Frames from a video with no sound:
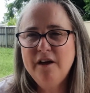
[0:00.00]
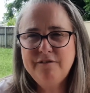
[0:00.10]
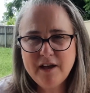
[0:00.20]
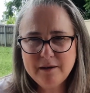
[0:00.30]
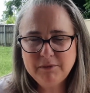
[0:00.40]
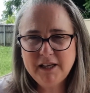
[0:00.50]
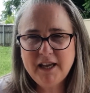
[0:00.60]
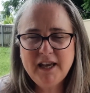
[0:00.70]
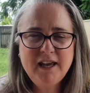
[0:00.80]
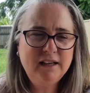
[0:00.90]

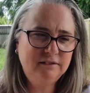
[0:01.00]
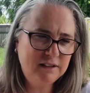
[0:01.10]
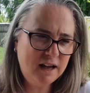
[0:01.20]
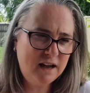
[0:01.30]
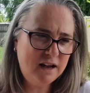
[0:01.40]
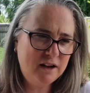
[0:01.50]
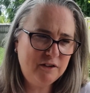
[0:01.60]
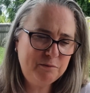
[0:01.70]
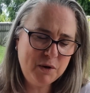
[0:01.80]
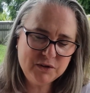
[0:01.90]
family,
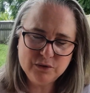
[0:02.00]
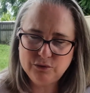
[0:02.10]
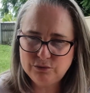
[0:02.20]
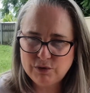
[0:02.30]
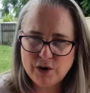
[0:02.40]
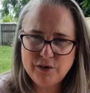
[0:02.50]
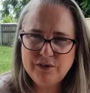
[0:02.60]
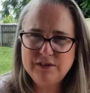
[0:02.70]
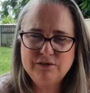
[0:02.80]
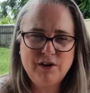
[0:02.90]
love, personal growth
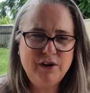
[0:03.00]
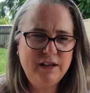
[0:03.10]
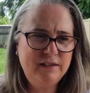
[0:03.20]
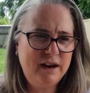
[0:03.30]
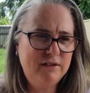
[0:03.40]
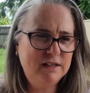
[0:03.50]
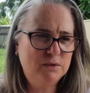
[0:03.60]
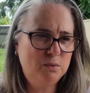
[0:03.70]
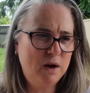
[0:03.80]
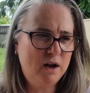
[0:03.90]
is thrown in there as
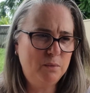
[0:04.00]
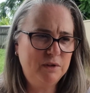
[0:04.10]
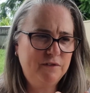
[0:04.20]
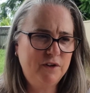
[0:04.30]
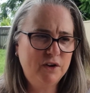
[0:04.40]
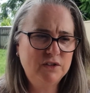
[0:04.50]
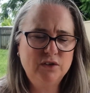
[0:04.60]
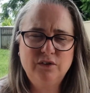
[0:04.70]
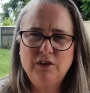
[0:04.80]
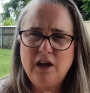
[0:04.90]
well, with the focus
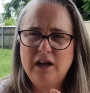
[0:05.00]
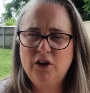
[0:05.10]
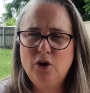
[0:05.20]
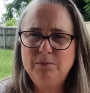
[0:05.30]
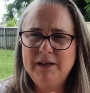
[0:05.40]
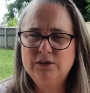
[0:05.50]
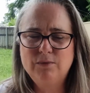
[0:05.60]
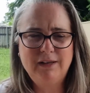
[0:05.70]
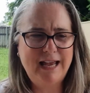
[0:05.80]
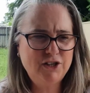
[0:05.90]
on complex
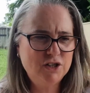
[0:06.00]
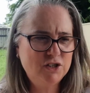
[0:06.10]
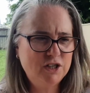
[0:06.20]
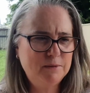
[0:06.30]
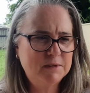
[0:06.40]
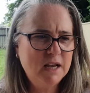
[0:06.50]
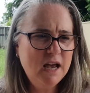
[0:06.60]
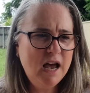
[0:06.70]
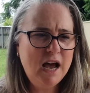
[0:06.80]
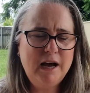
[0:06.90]
relationships
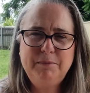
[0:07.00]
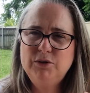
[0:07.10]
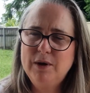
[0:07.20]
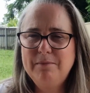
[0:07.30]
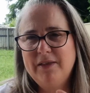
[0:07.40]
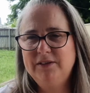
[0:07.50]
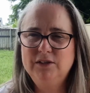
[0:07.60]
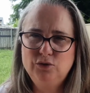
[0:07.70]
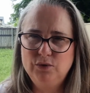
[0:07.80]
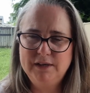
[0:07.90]
between mothers
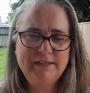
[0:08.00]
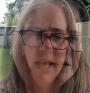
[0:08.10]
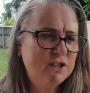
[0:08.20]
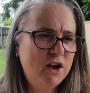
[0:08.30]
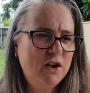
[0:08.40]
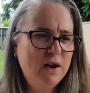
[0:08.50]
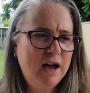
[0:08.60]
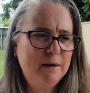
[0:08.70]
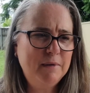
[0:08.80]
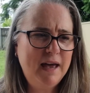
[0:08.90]
and daughters. So,
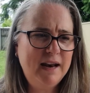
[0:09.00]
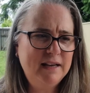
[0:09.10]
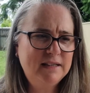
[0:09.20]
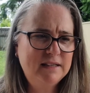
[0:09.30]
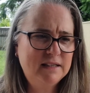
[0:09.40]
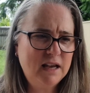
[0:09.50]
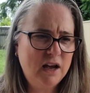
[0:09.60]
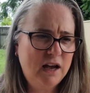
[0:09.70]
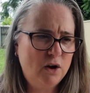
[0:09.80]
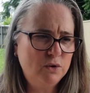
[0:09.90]
and it's
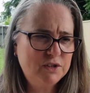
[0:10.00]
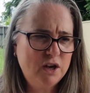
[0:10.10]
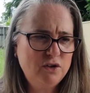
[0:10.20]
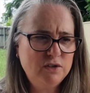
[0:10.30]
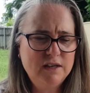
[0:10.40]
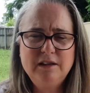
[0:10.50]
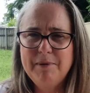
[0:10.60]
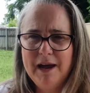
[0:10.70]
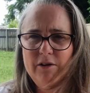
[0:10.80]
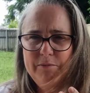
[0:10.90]
also using the
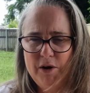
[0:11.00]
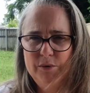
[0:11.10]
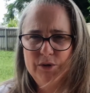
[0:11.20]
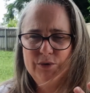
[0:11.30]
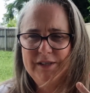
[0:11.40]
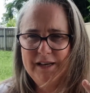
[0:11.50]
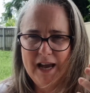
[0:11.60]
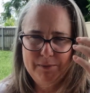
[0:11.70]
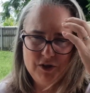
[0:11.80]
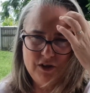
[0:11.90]
power of poetry to
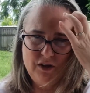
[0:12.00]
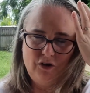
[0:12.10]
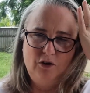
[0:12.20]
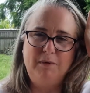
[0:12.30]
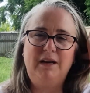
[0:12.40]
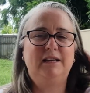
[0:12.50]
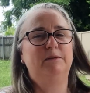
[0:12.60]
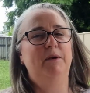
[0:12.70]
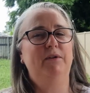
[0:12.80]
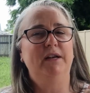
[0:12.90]
capture the human
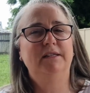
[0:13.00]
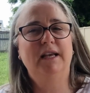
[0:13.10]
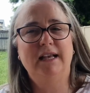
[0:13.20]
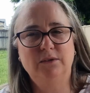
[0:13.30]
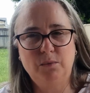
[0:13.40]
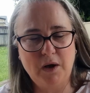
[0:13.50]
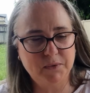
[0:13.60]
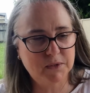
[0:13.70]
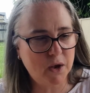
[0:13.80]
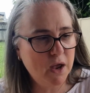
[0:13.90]
experience as well.
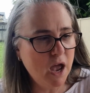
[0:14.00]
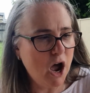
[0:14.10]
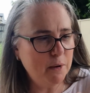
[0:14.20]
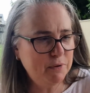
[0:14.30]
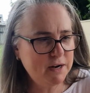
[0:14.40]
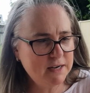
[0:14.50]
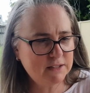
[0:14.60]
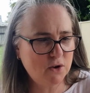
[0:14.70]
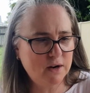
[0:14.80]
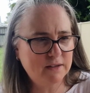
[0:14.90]
So I'm pretty
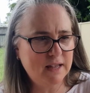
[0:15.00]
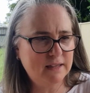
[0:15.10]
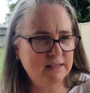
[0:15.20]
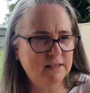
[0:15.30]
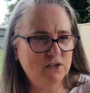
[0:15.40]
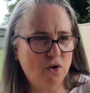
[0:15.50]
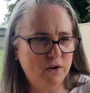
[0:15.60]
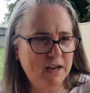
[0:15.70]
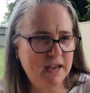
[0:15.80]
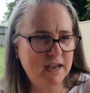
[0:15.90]
excited that this is
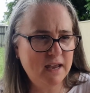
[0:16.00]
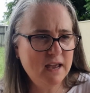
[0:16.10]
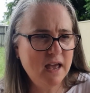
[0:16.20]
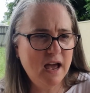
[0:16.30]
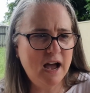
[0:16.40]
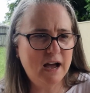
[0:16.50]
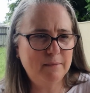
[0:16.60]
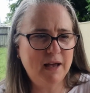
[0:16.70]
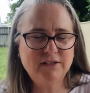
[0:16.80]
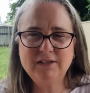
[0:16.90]
on here.
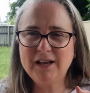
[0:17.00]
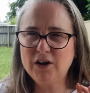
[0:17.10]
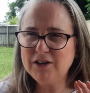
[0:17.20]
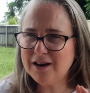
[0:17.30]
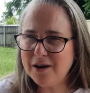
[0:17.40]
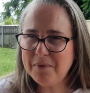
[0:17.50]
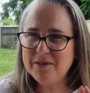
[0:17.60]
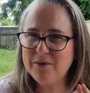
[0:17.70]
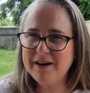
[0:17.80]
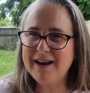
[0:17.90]
As I said, I don't know
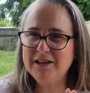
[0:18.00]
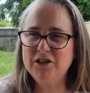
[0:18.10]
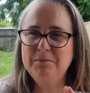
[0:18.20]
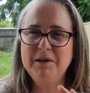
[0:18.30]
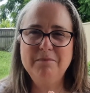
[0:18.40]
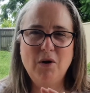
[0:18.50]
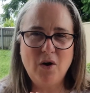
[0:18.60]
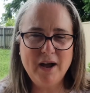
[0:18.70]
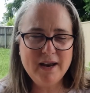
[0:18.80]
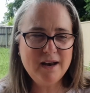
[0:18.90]
whether it'd actually be
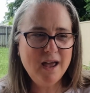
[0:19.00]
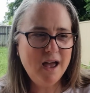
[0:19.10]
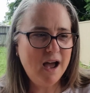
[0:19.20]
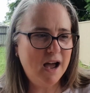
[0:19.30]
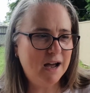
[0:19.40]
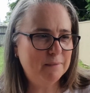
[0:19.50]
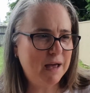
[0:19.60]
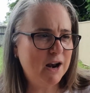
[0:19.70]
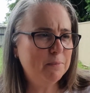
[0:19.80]
mine, and I